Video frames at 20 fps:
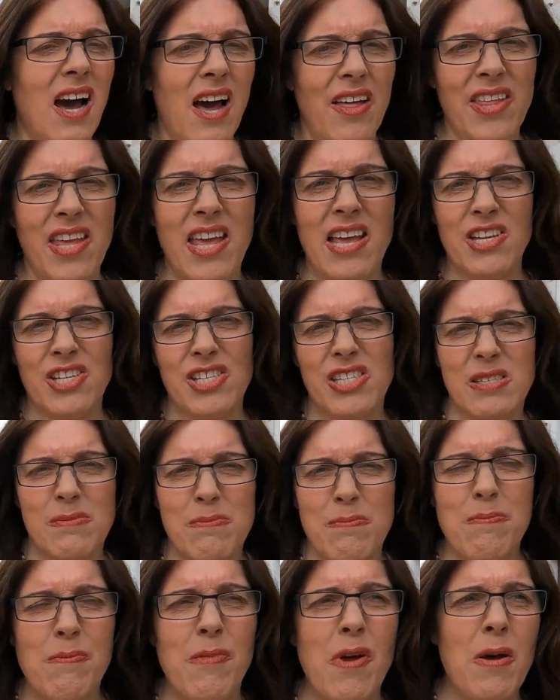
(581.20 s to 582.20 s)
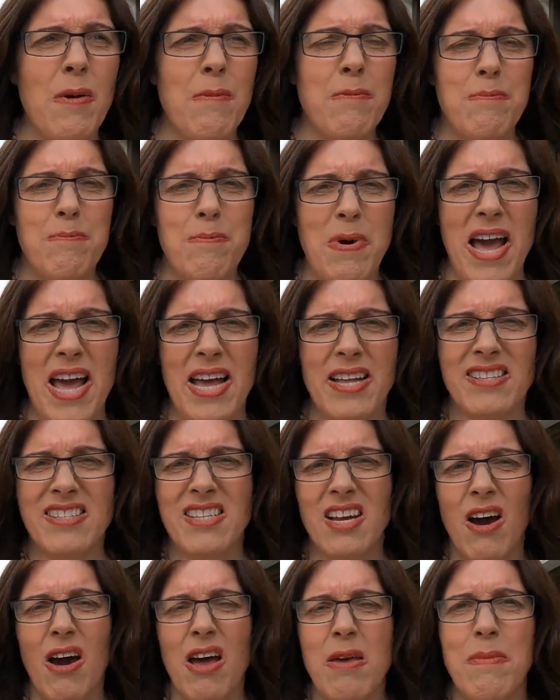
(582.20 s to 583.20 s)
I think it's just
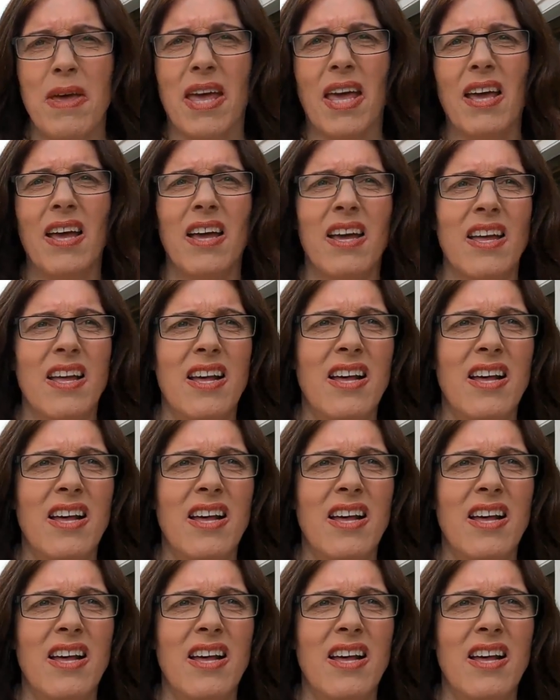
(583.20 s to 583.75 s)
bad timing.